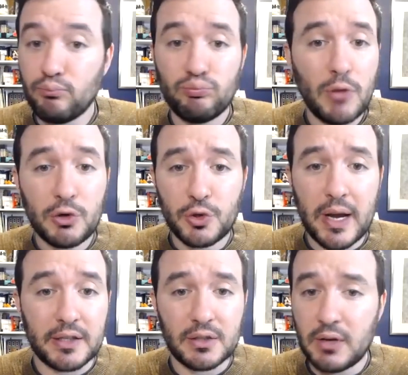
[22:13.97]
No
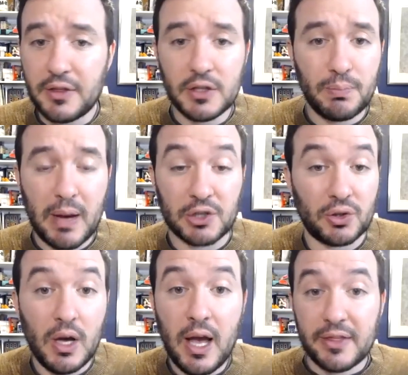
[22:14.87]
trades, nothing
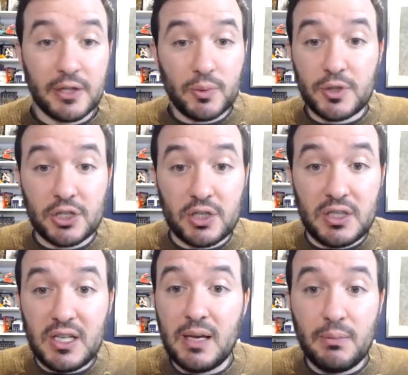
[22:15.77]
special. This was just a
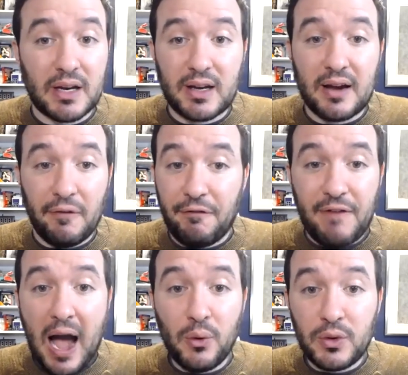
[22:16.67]
team that kind of
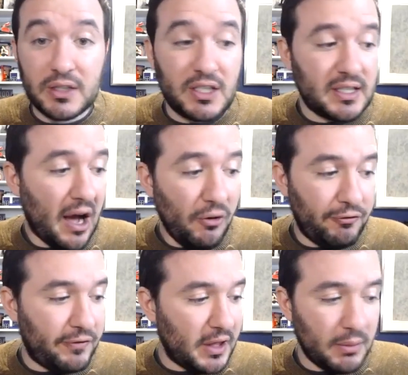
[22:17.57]
found itself
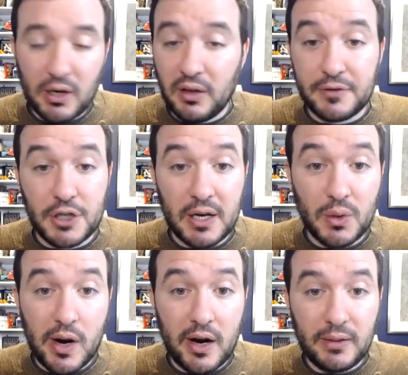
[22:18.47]
in the middle of
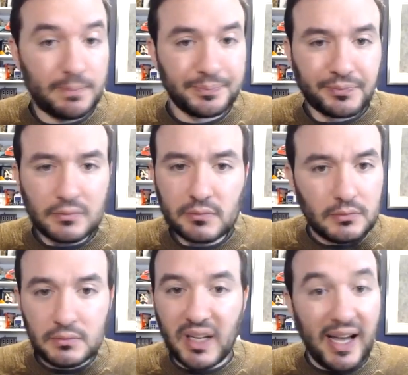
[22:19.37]
January
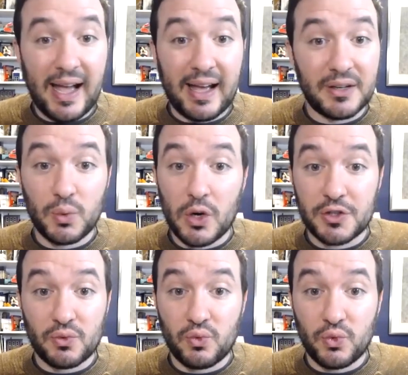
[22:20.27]
and was
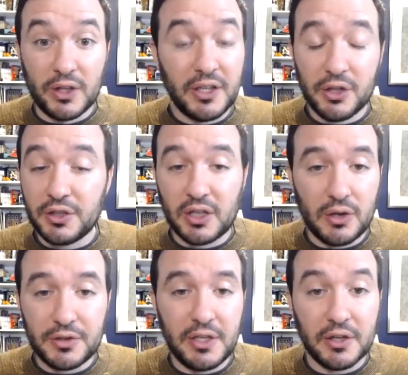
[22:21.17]
really good to
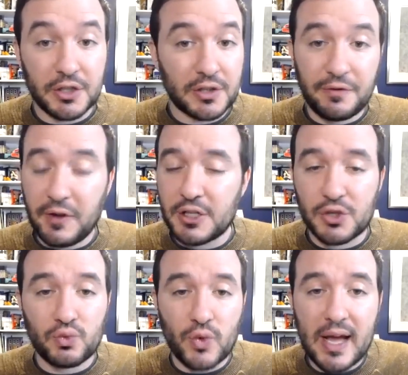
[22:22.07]
close the year, just finished
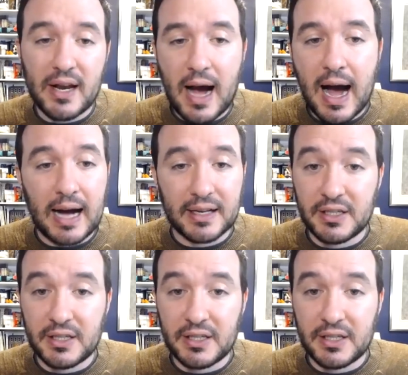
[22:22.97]
red hot.